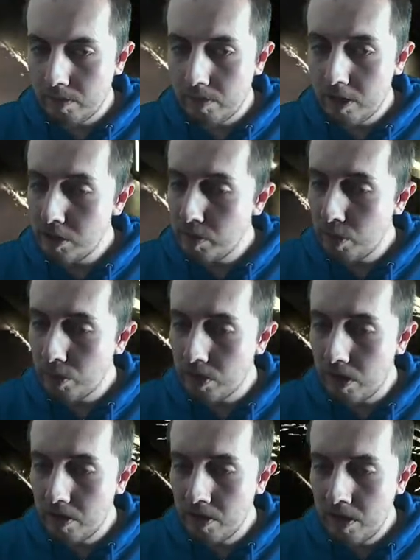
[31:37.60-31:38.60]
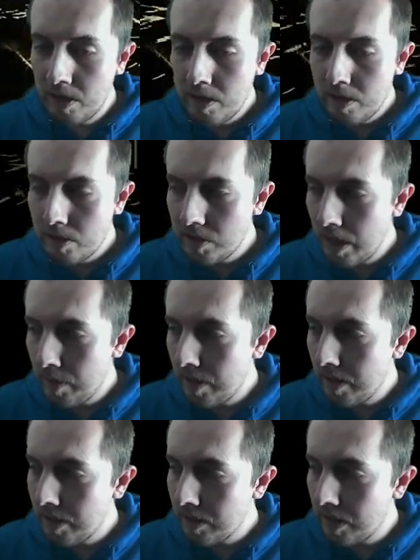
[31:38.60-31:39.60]
There's a board though. Skip
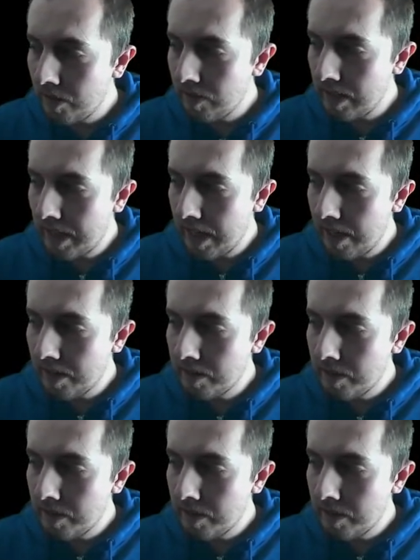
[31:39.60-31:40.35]
it because I don't really care.